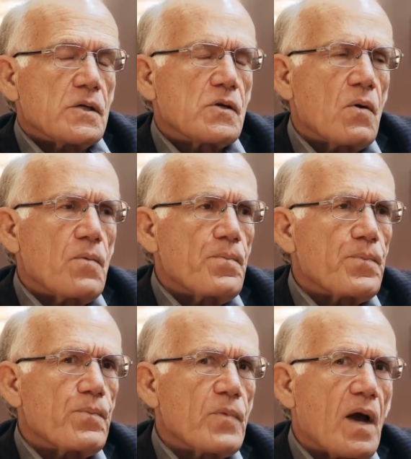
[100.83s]
So
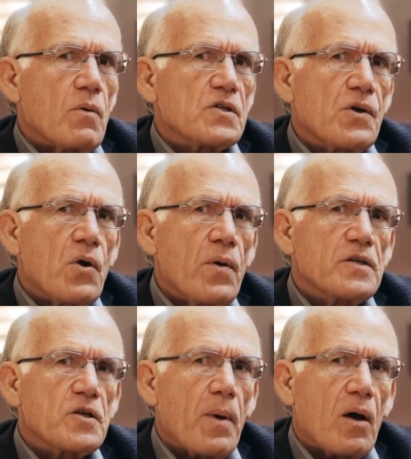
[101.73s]
I was
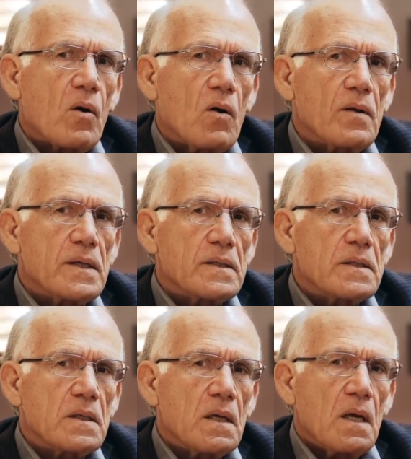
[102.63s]
curious about all
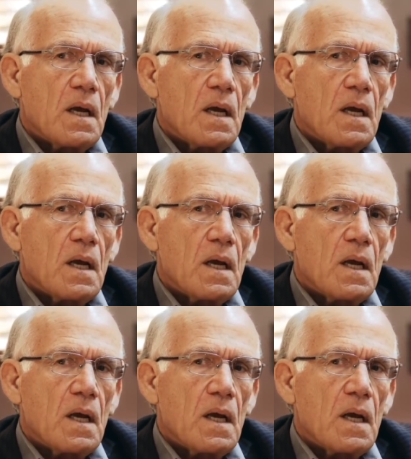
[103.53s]
this.